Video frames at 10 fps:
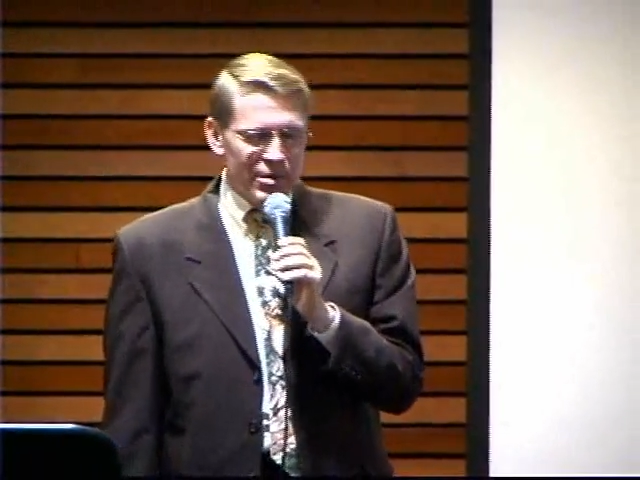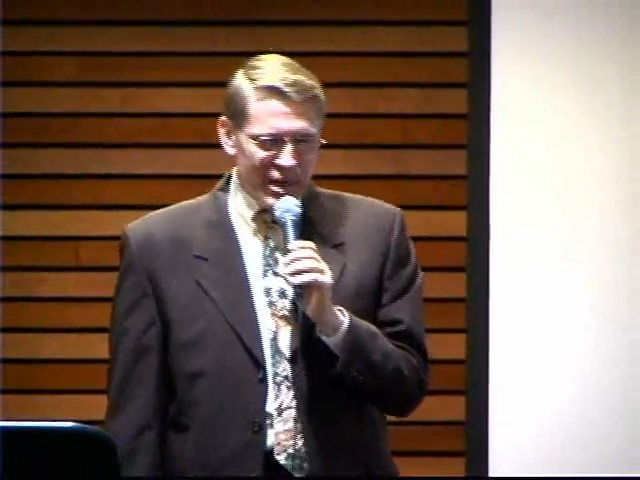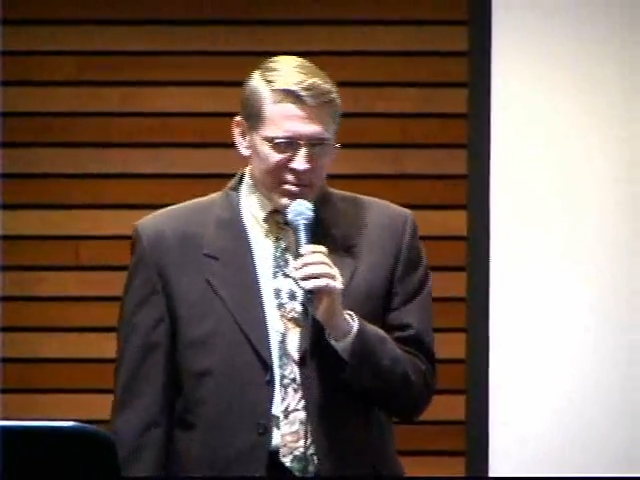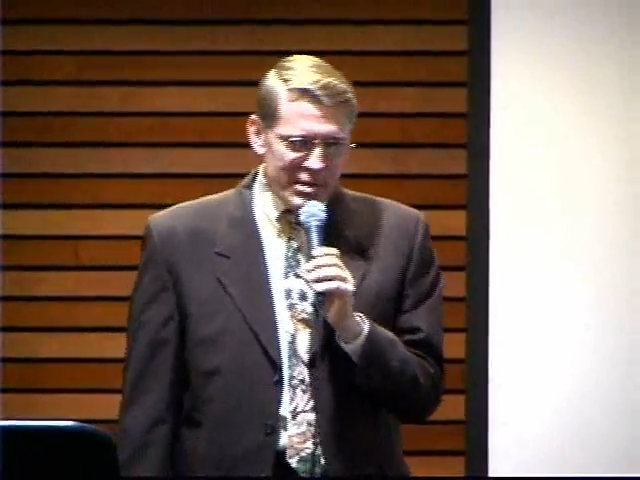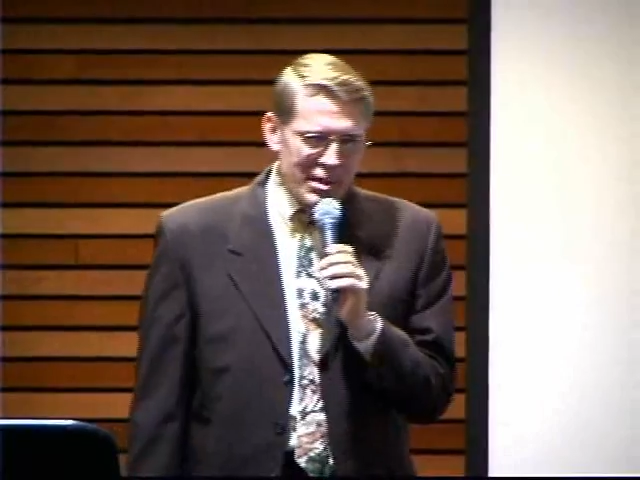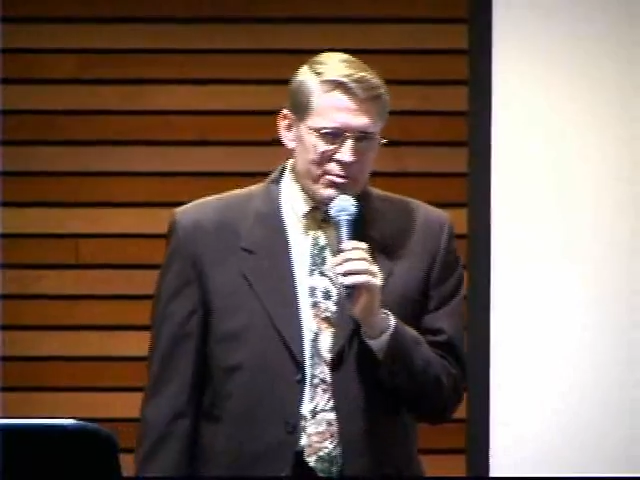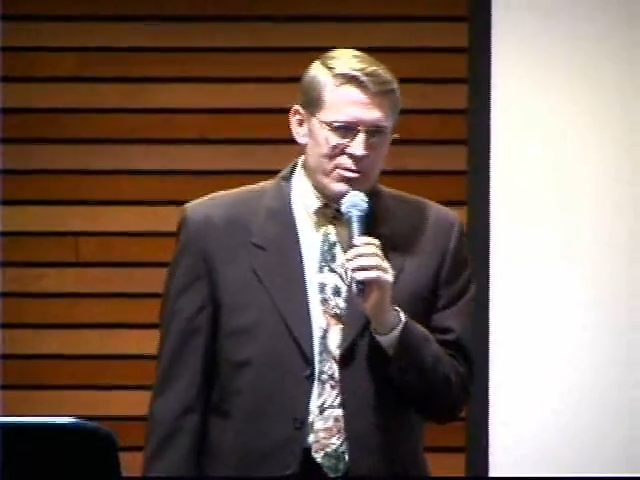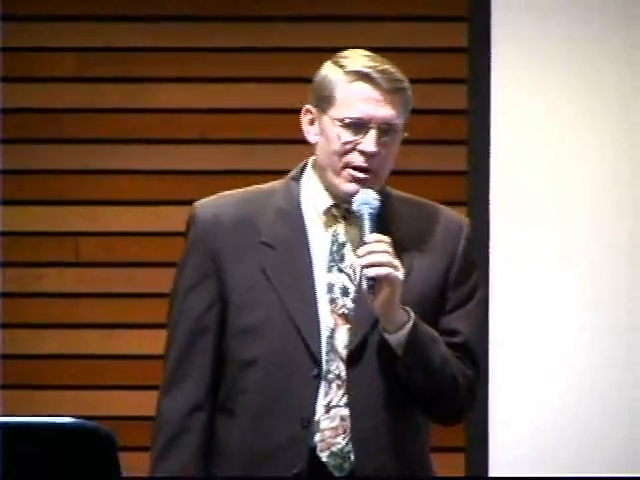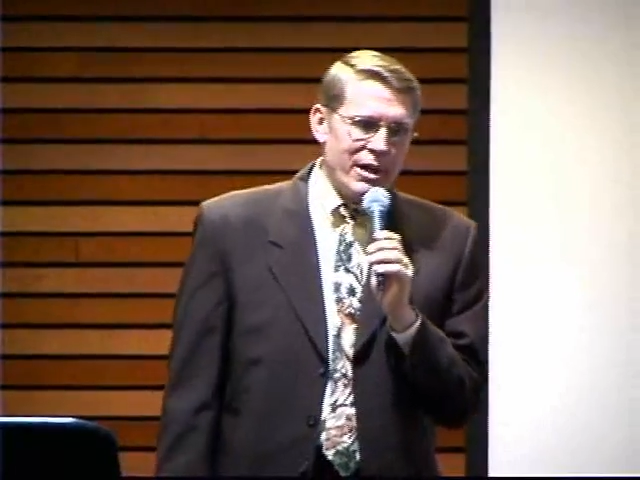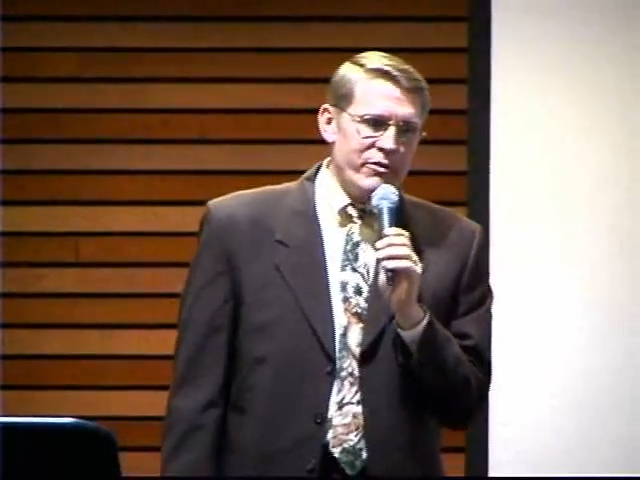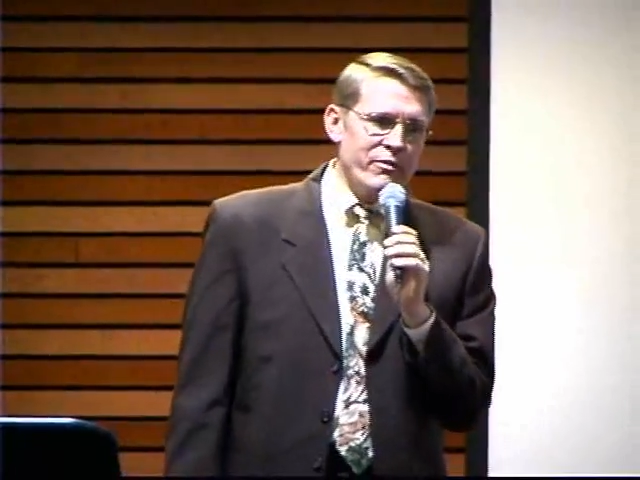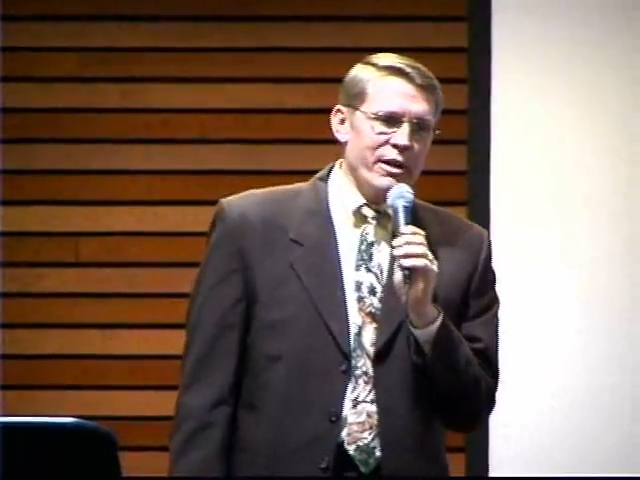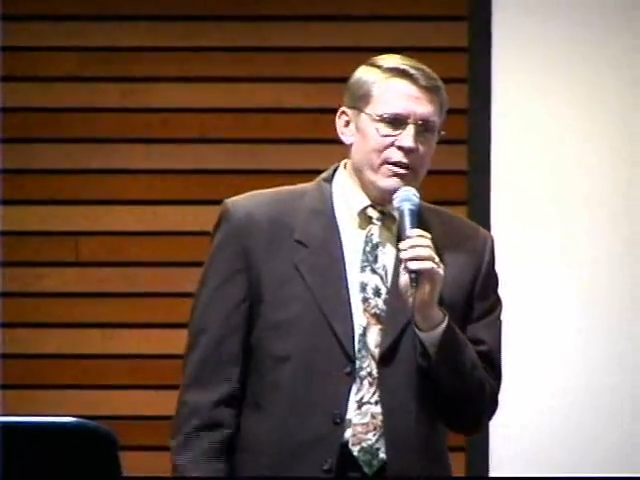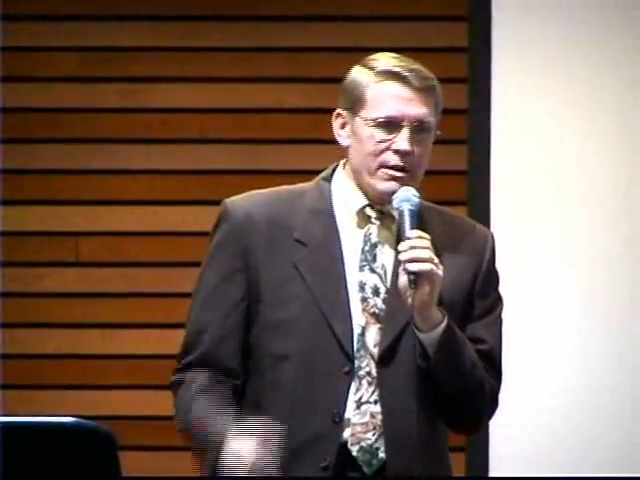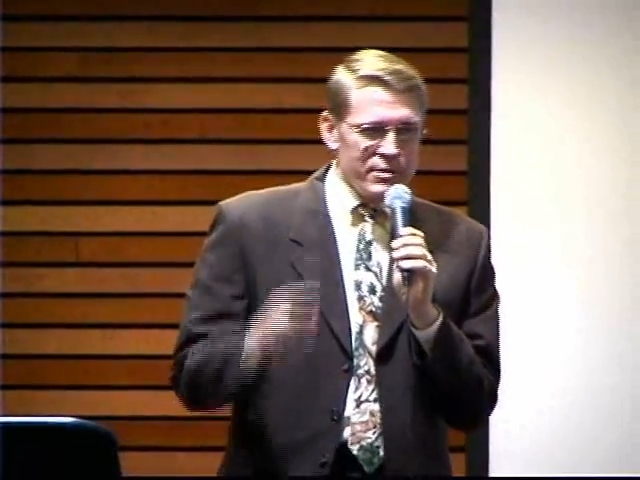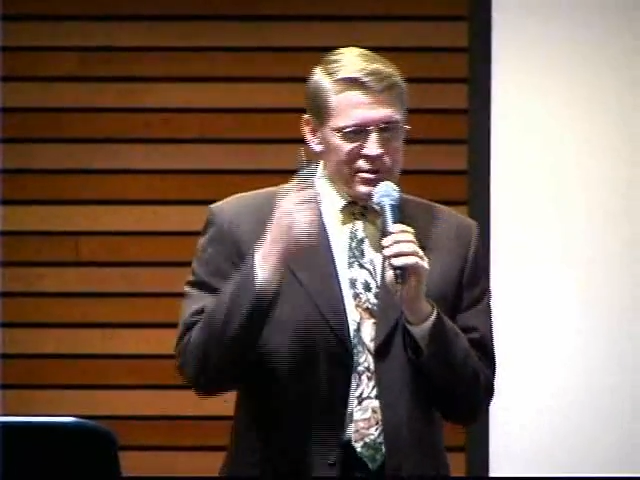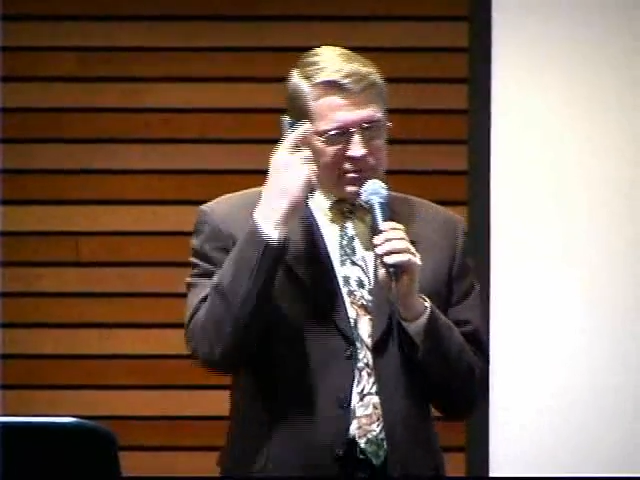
babies. He was smart enough to figure out just